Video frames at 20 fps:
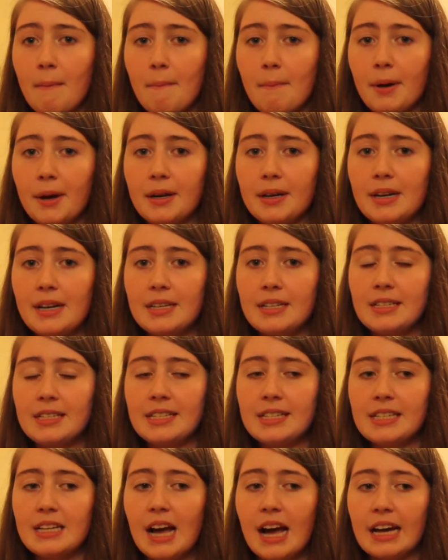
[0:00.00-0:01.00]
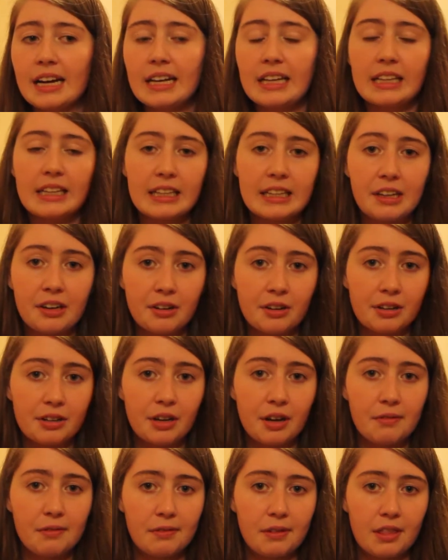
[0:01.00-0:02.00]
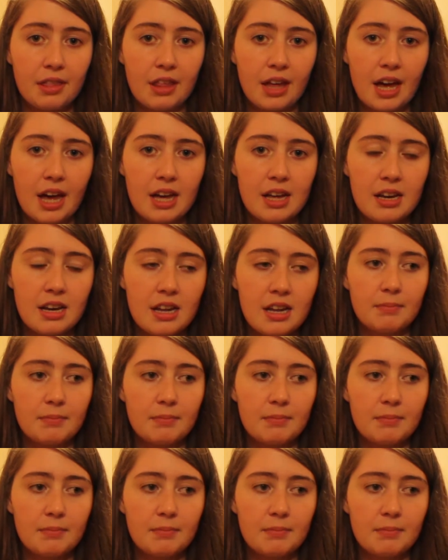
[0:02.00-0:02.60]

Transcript: but it's not clear enough with that,